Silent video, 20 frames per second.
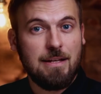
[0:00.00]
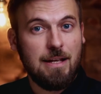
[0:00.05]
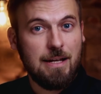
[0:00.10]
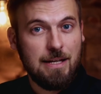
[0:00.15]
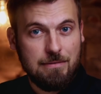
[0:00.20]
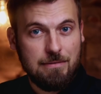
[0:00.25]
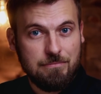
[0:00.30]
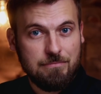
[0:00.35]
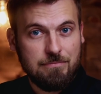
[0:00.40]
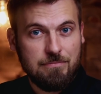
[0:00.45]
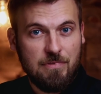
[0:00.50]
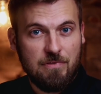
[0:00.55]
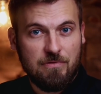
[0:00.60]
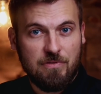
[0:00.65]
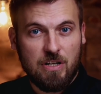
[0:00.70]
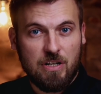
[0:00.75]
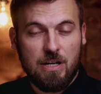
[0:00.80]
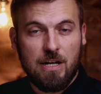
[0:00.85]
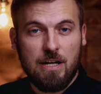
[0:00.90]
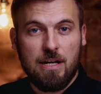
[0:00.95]
night.
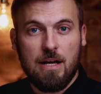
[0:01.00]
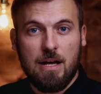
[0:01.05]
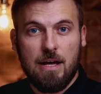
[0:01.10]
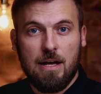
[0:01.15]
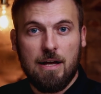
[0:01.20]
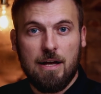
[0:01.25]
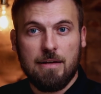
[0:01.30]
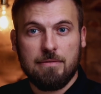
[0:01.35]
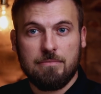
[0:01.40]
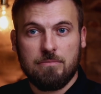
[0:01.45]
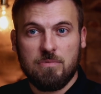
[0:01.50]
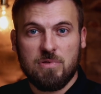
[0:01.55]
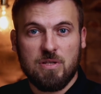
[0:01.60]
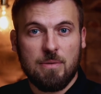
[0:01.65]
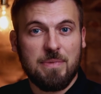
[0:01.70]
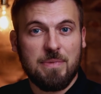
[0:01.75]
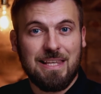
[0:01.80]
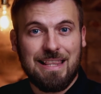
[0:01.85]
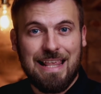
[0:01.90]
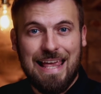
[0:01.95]
Very uh,
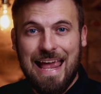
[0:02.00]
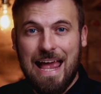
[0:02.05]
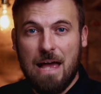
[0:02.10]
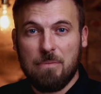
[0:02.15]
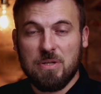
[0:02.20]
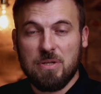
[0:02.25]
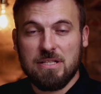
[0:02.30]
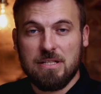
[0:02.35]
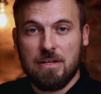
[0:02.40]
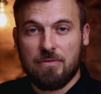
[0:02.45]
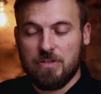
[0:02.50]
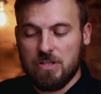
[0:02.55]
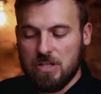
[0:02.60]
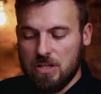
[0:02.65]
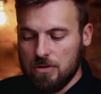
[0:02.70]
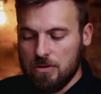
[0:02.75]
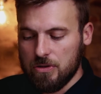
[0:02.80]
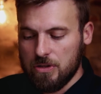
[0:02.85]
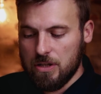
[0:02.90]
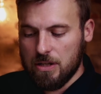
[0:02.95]
something that happens every
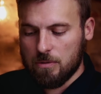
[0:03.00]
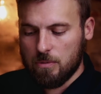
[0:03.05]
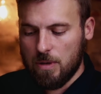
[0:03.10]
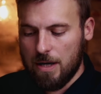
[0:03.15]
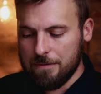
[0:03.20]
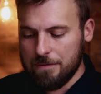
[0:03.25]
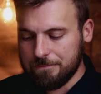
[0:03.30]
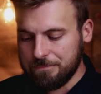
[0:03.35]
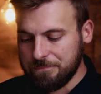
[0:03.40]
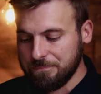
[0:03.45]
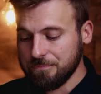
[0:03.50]
single year, right?